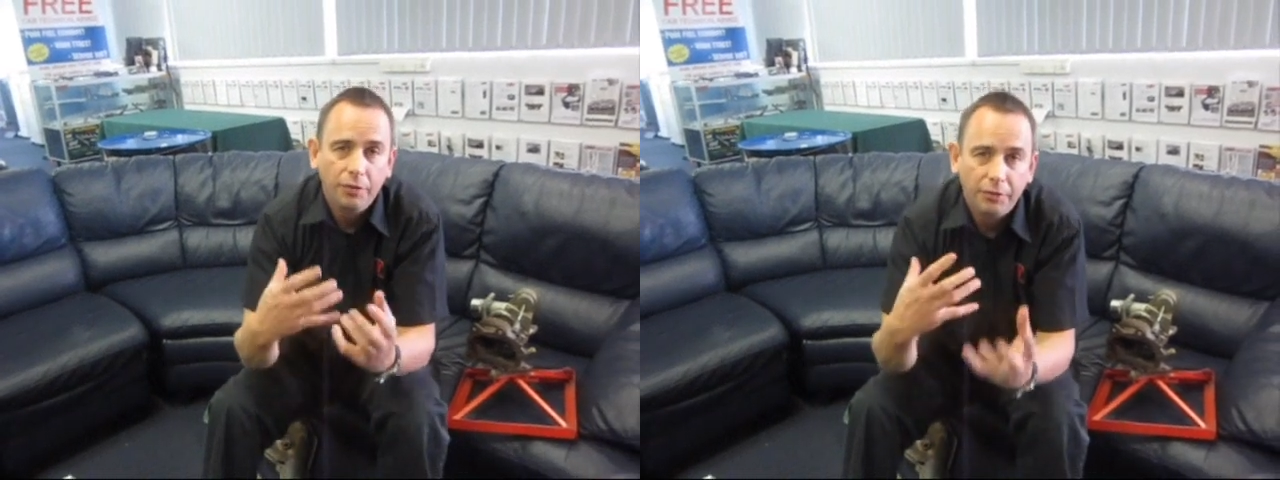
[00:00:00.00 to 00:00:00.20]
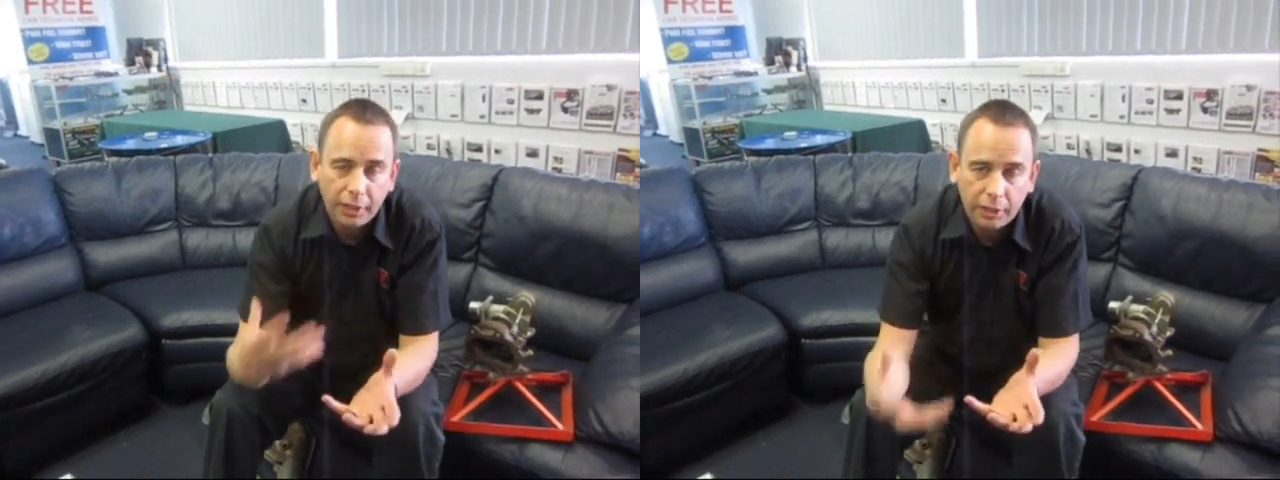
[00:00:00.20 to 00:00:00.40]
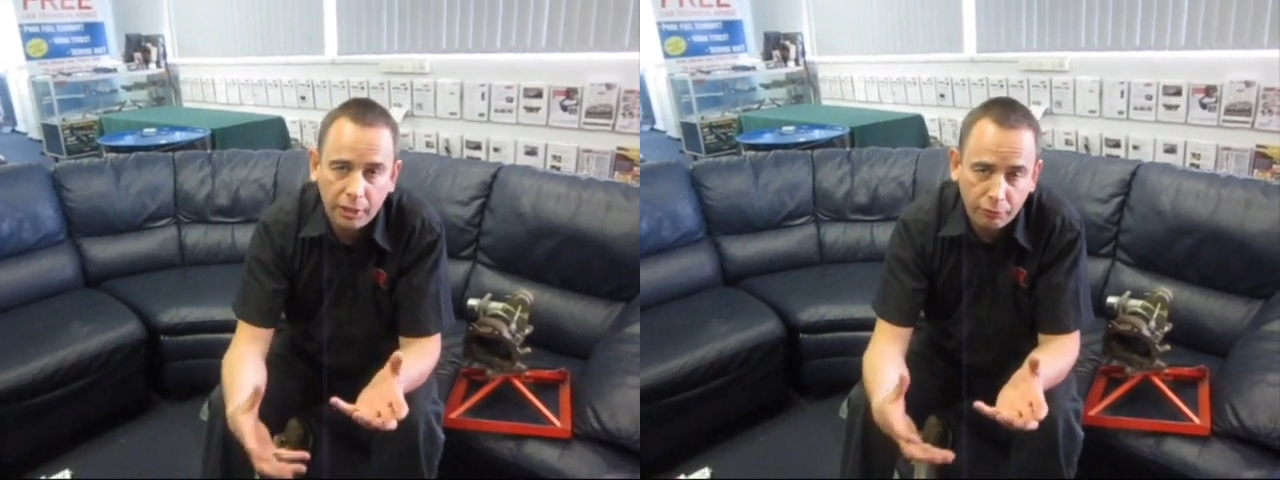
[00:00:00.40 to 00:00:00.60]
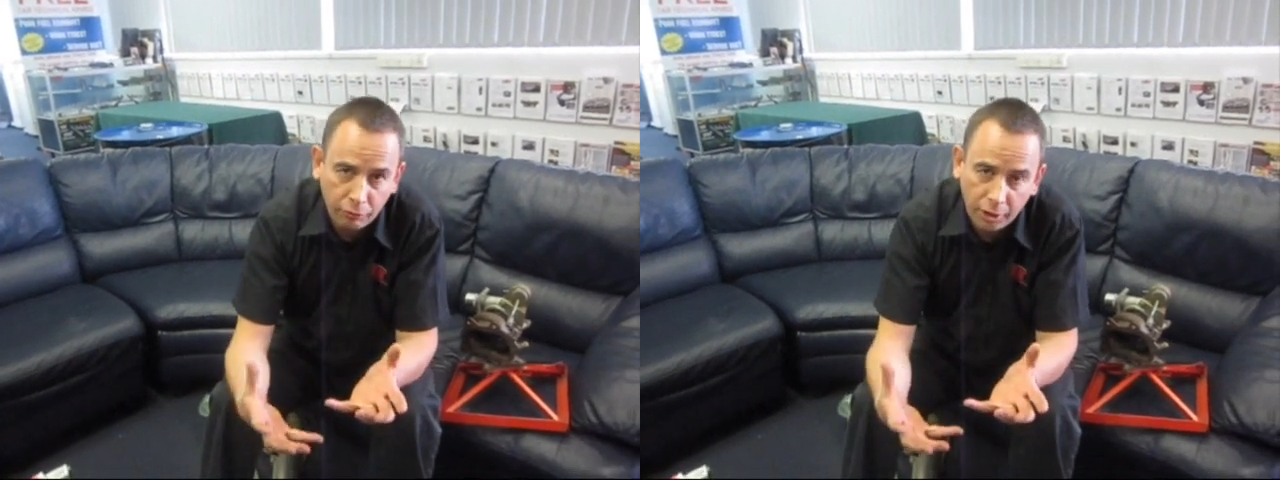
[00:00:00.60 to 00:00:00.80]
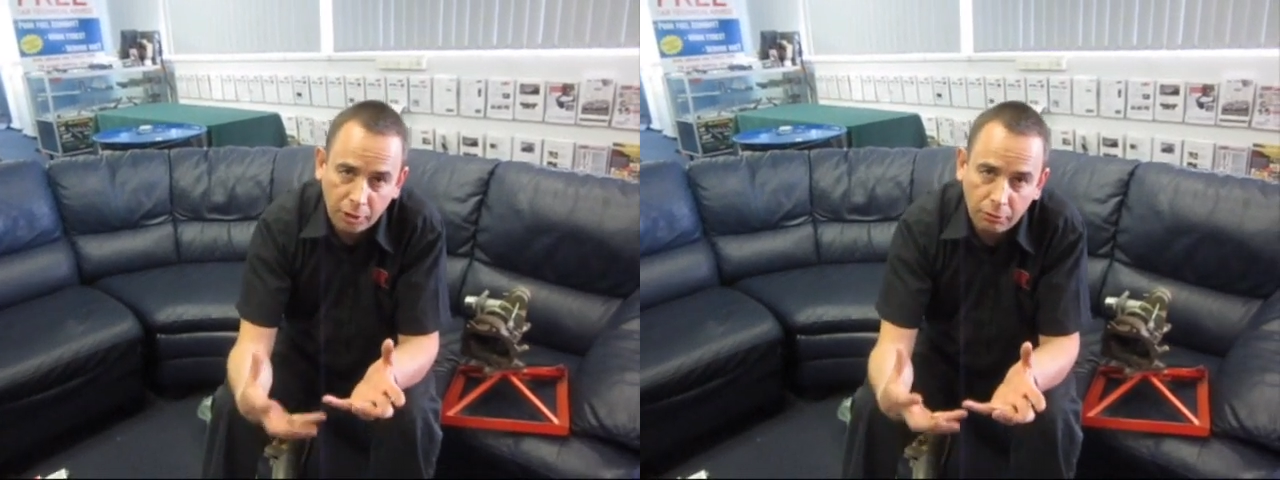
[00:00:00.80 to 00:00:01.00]
The
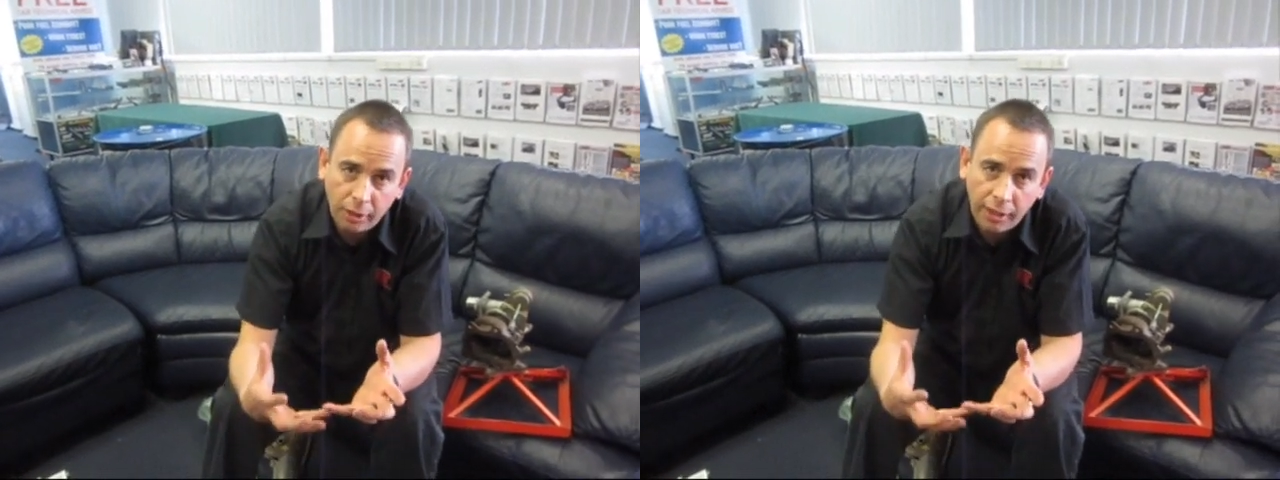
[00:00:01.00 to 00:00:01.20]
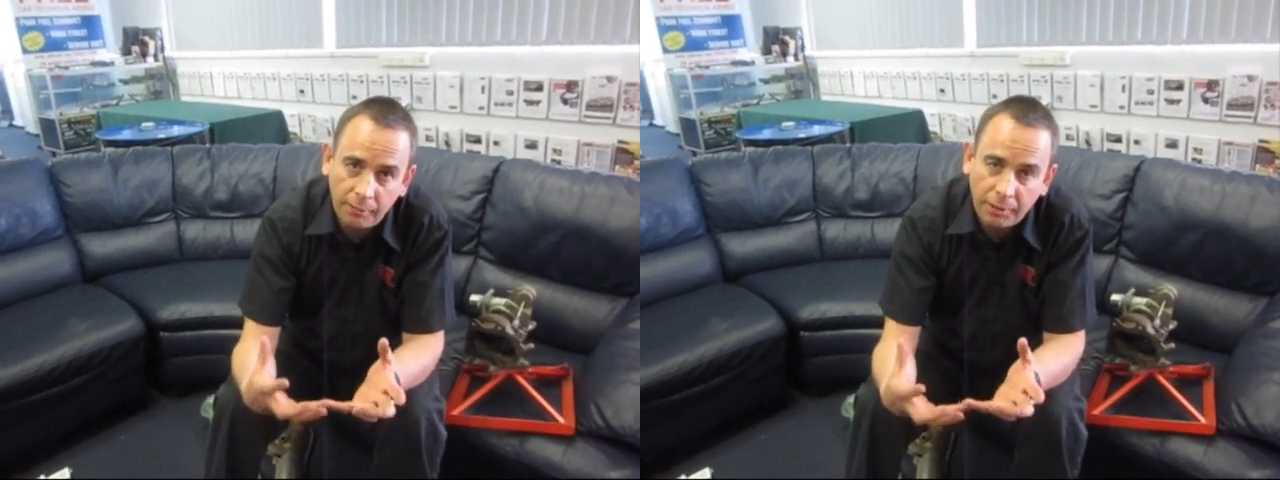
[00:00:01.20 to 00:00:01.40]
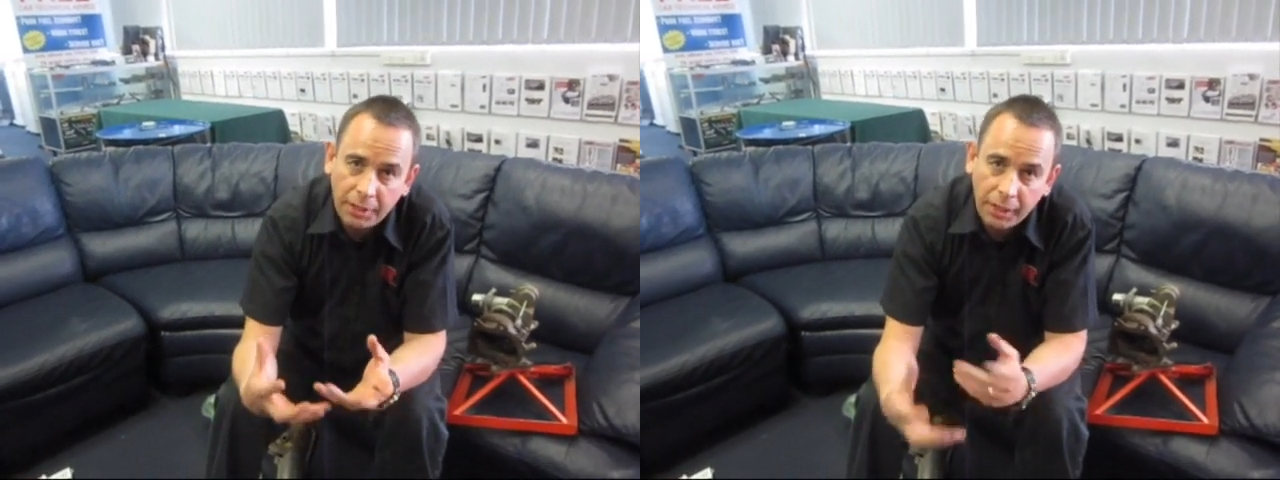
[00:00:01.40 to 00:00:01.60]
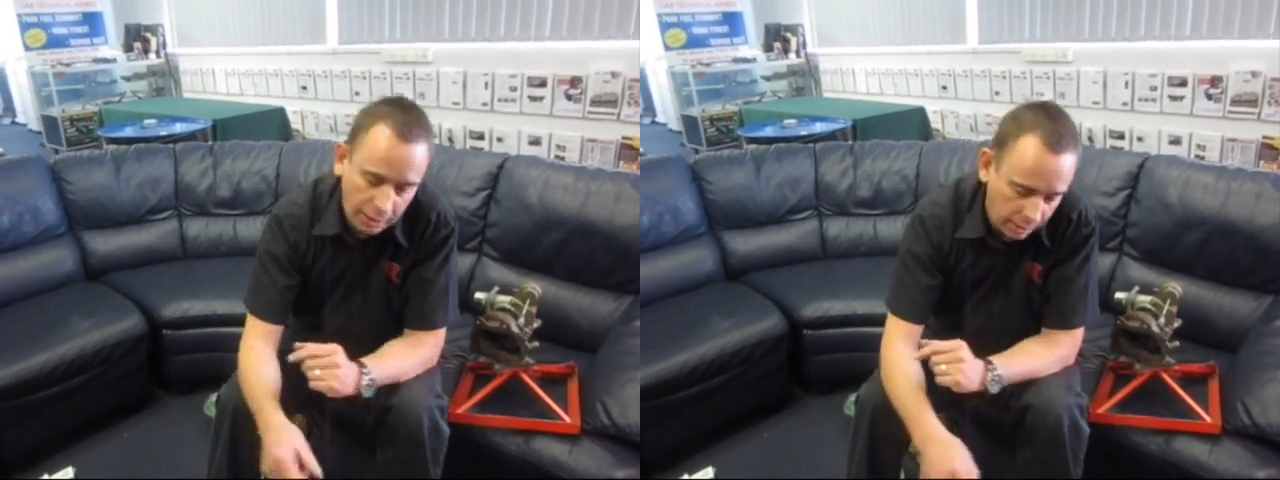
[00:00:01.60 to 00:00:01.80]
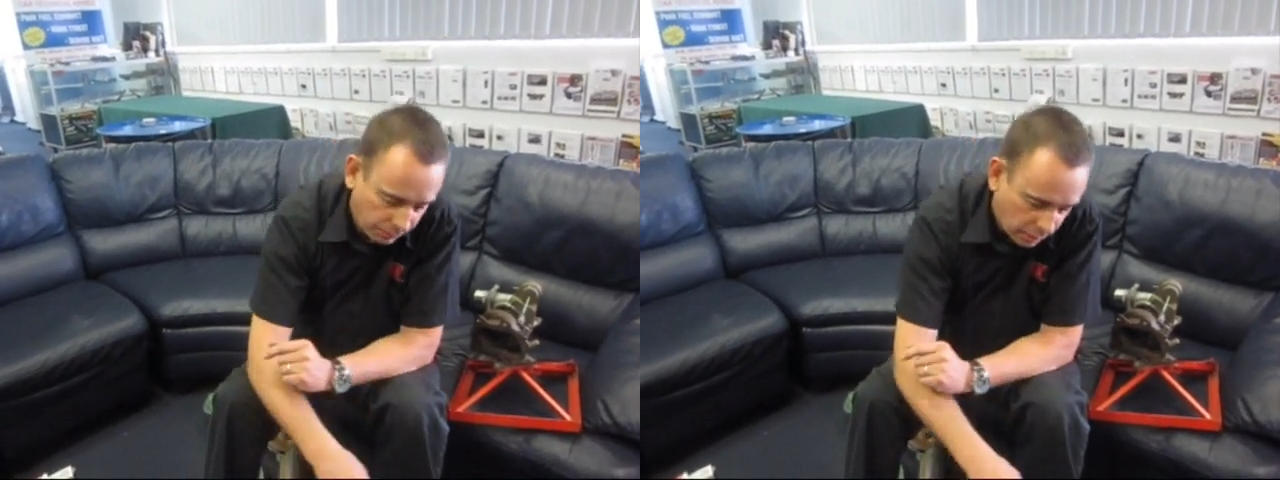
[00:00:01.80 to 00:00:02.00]
critical element
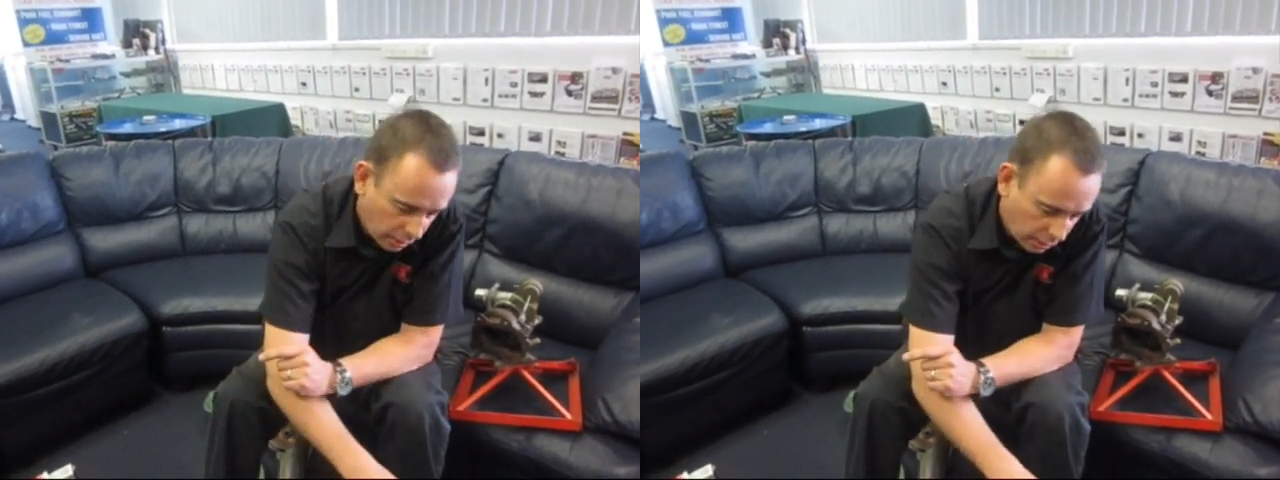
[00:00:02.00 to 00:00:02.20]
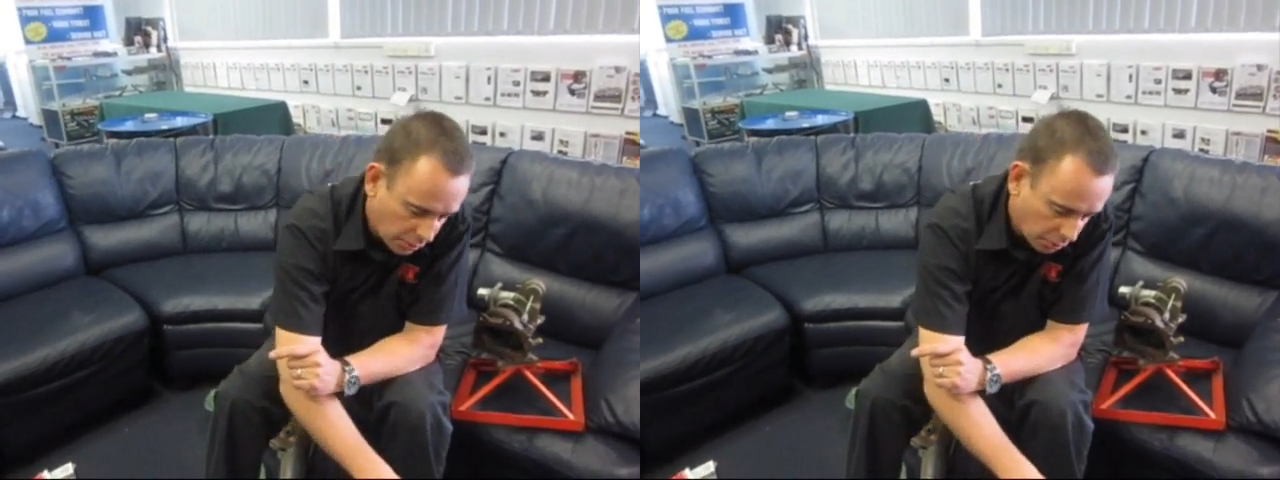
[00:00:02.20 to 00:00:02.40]
here is